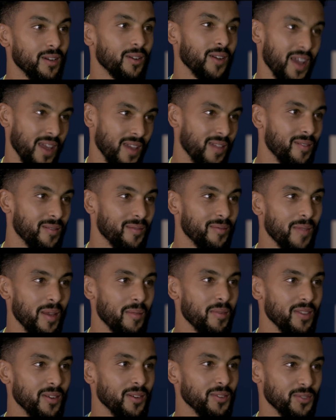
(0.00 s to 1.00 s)
Okay,
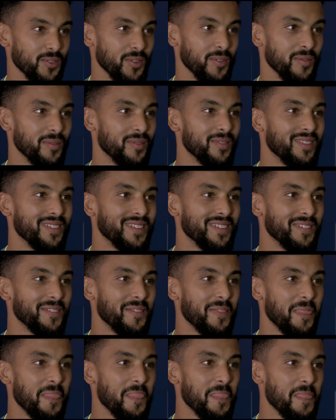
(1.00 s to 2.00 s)
maybe not true. You
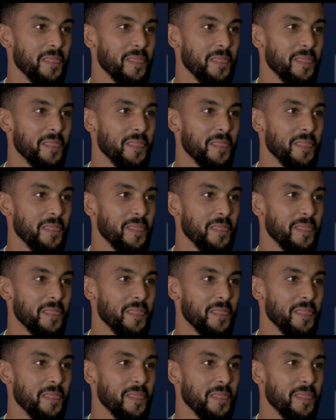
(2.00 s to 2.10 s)
see?